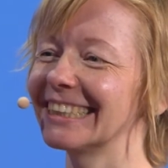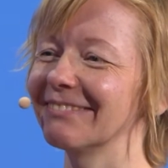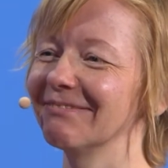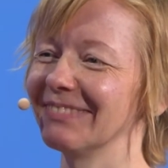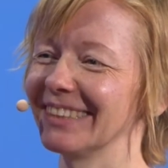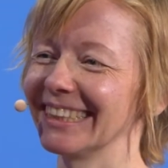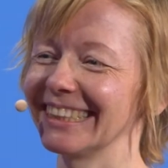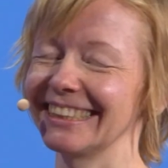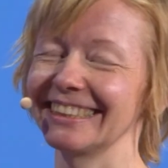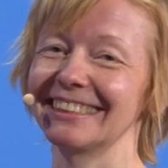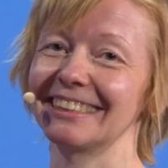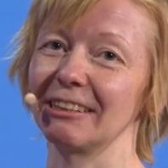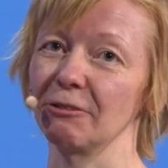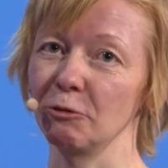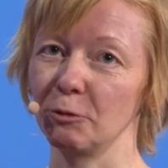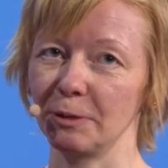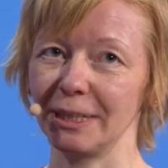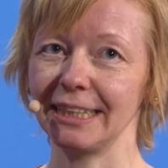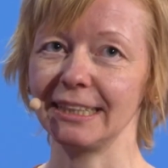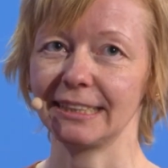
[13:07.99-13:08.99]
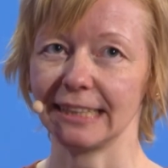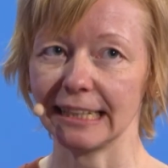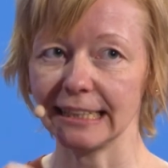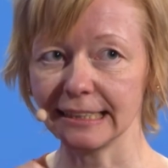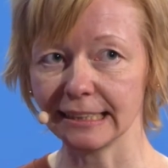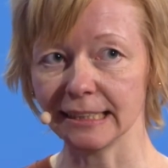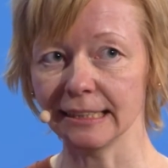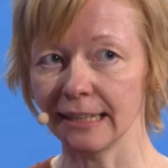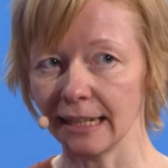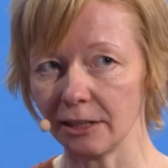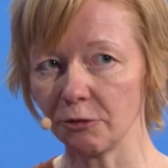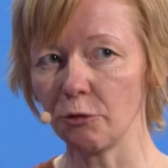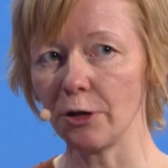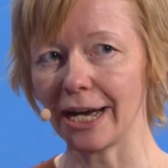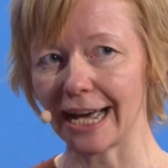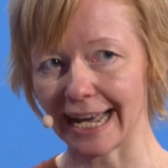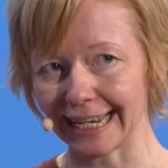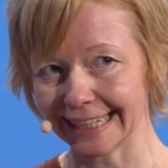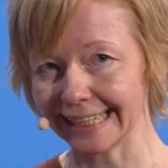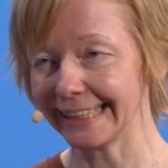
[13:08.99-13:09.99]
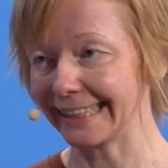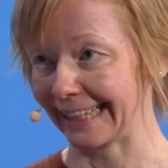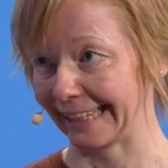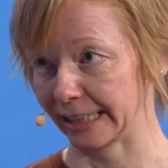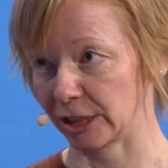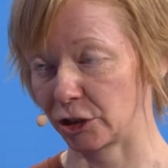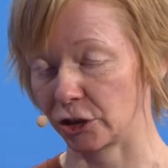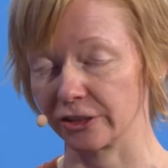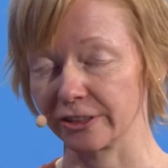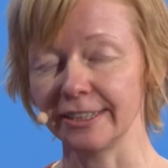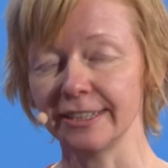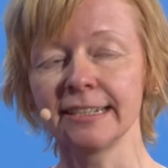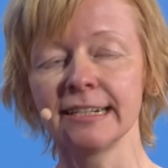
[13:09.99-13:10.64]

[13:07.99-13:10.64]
but so it's in our architecture.